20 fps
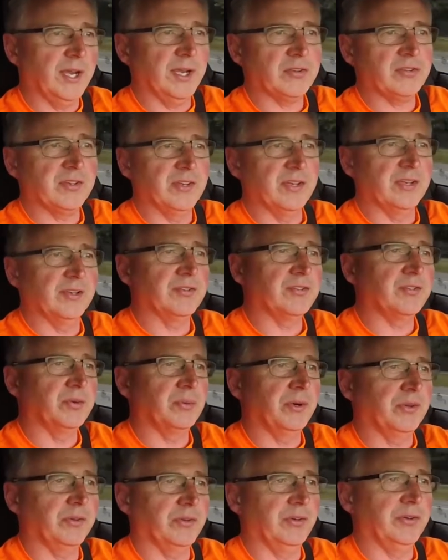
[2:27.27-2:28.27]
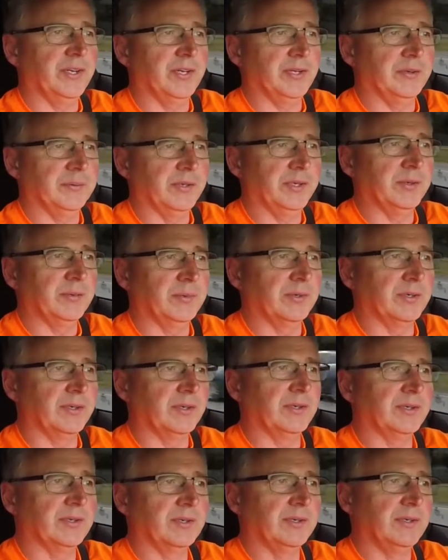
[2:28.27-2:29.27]
guessing as to whether or not we
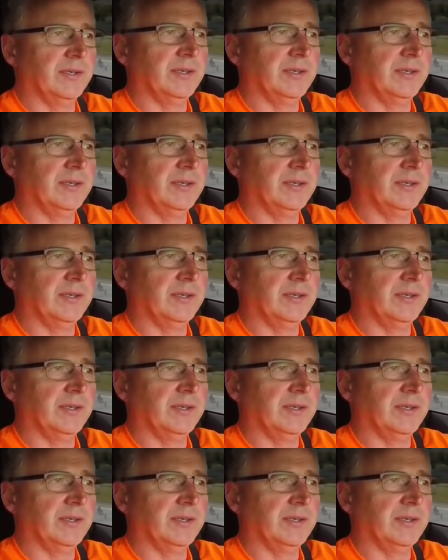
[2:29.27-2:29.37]
were